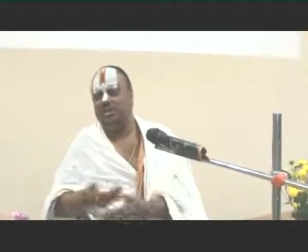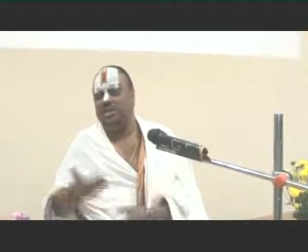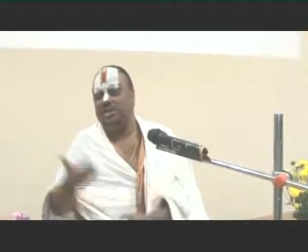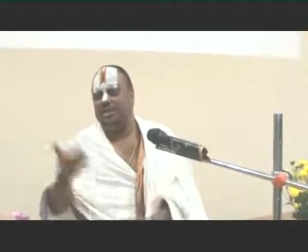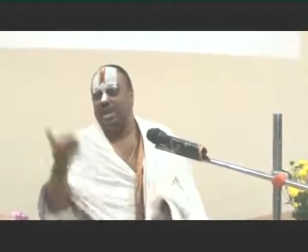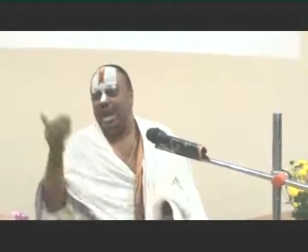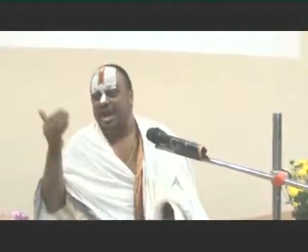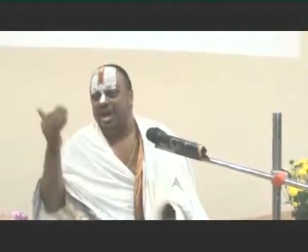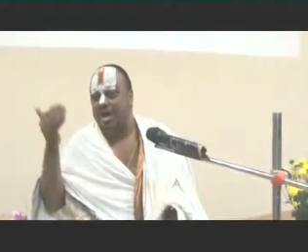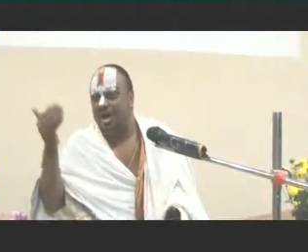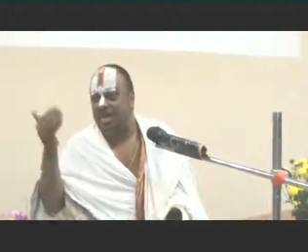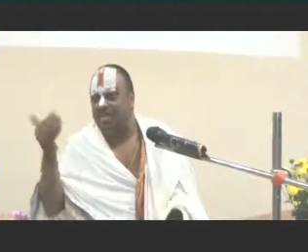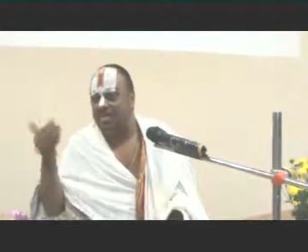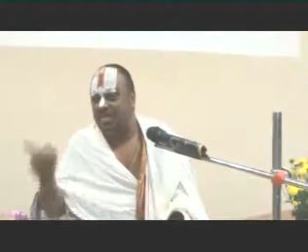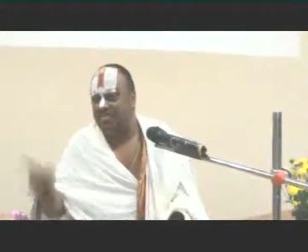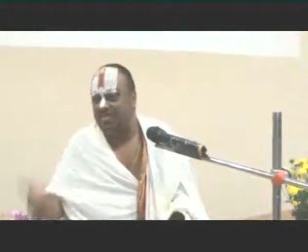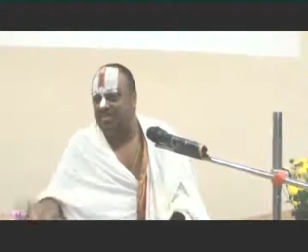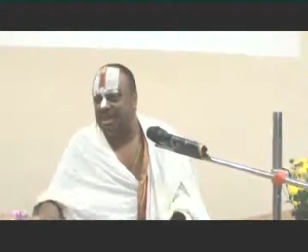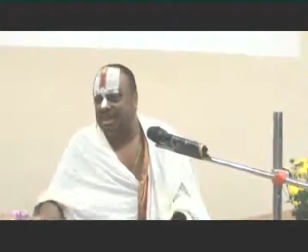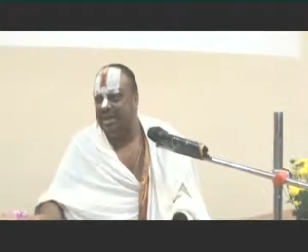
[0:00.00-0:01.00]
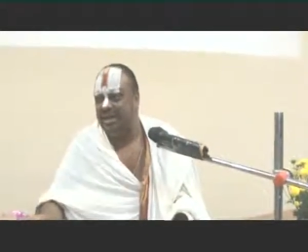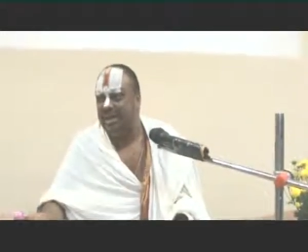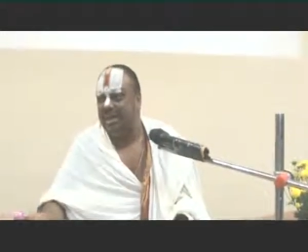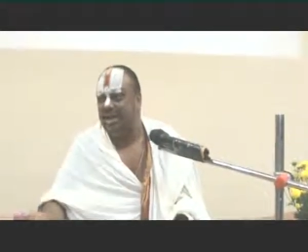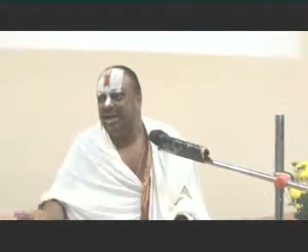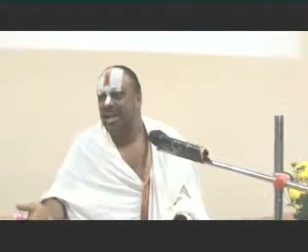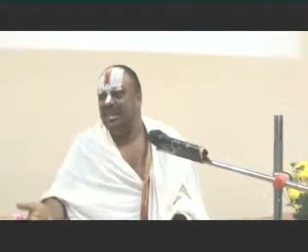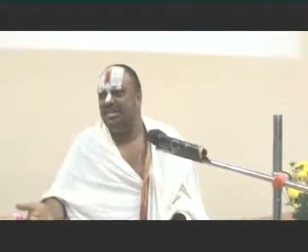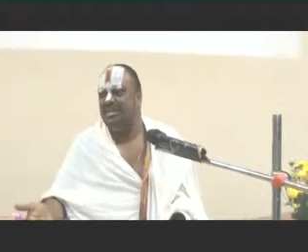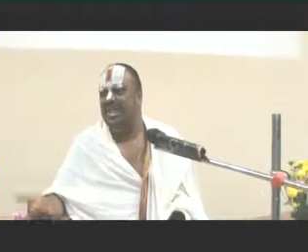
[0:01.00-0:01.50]
So nano level of
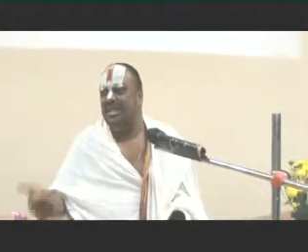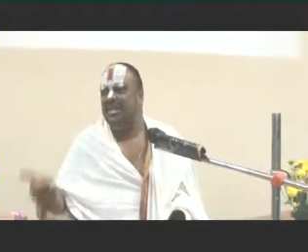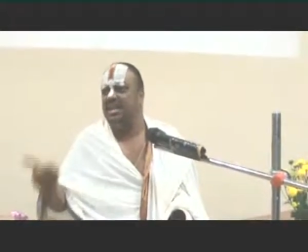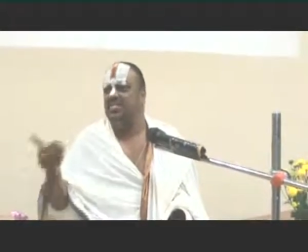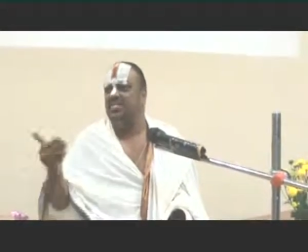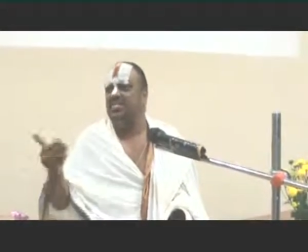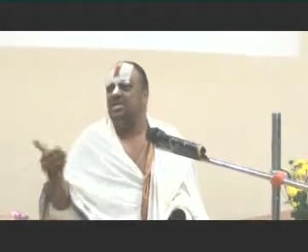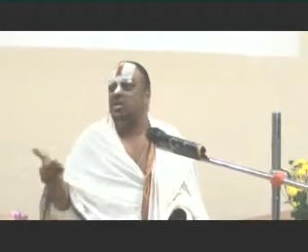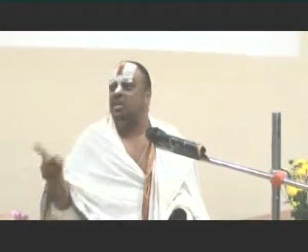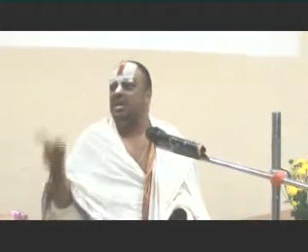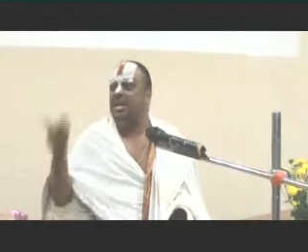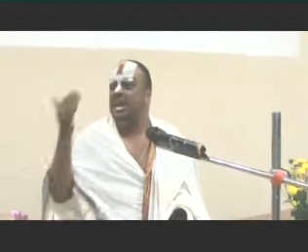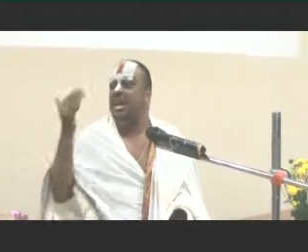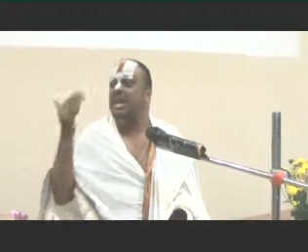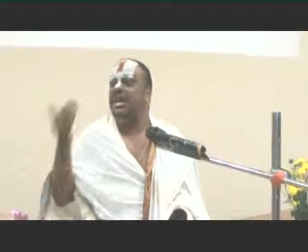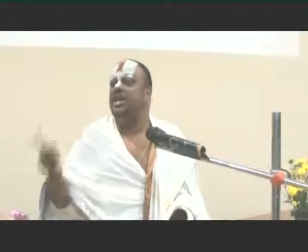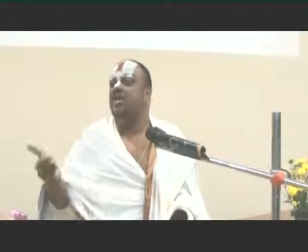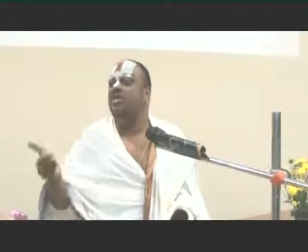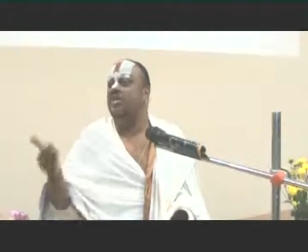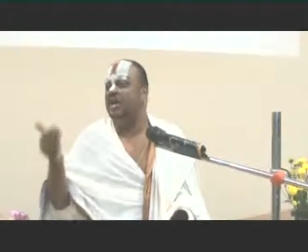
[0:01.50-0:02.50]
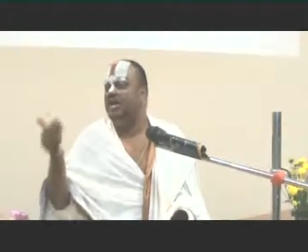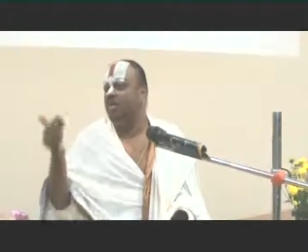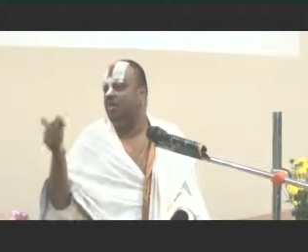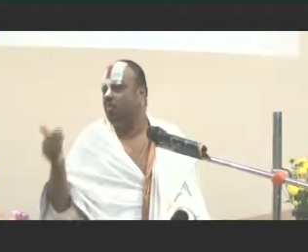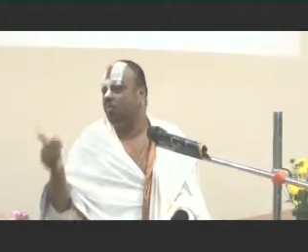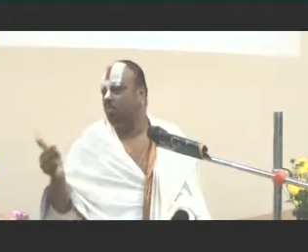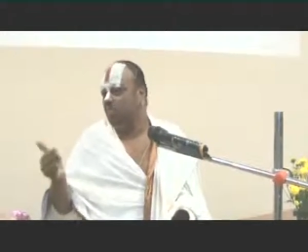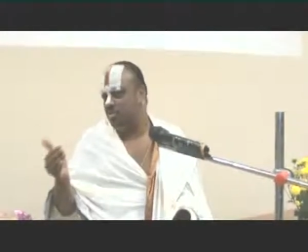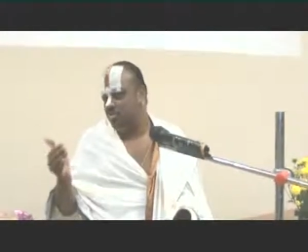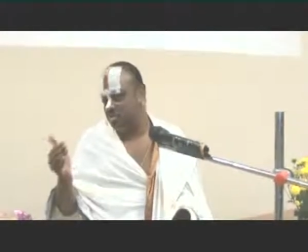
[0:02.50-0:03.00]
study, that gives you real
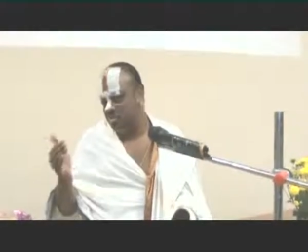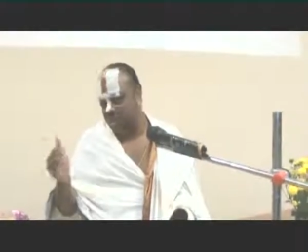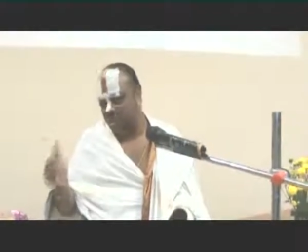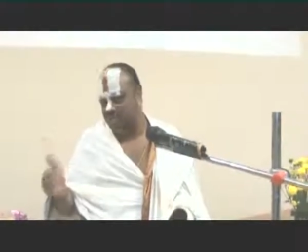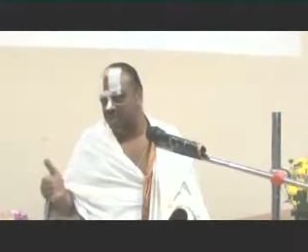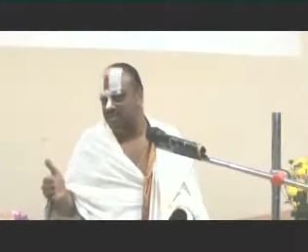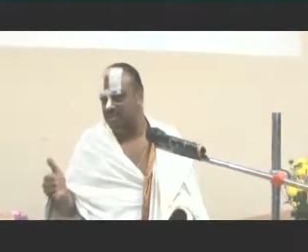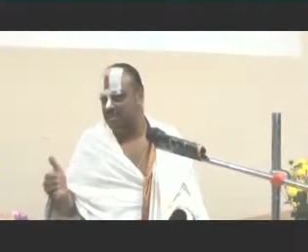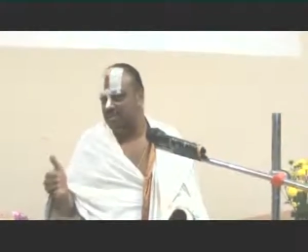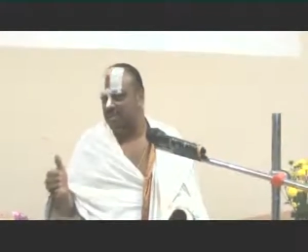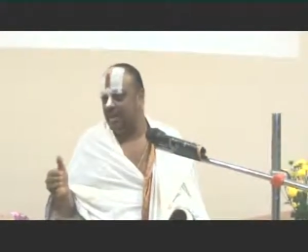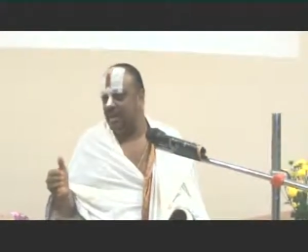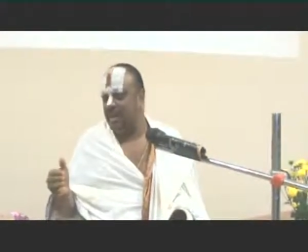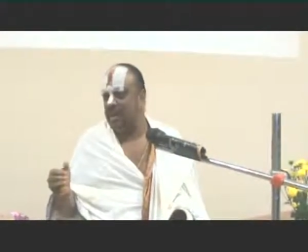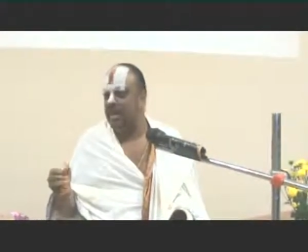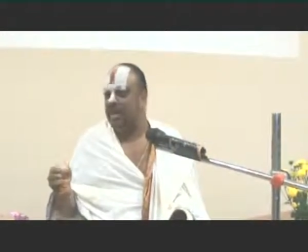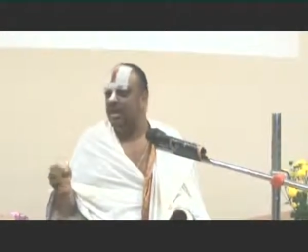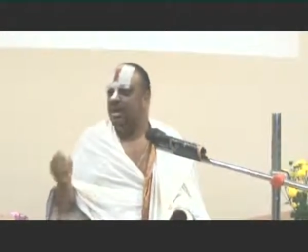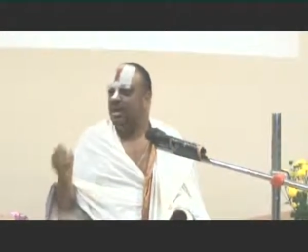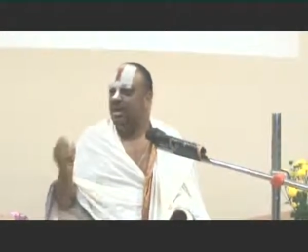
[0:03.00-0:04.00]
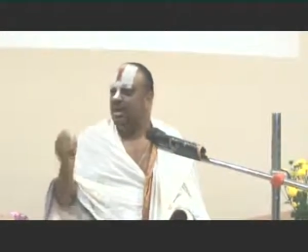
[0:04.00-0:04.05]
innovative studies.